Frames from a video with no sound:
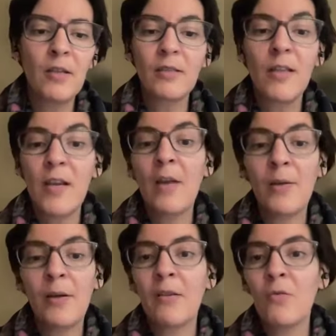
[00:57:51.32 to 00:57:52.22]

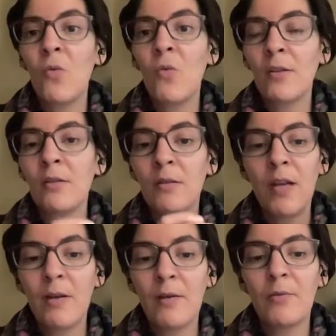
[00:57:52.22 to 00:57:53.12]
together as one
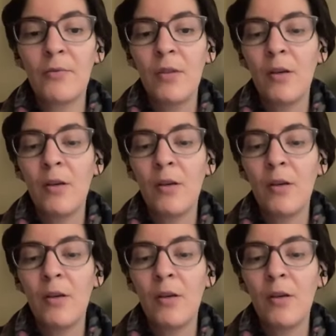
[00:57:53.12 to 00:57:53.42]
kind of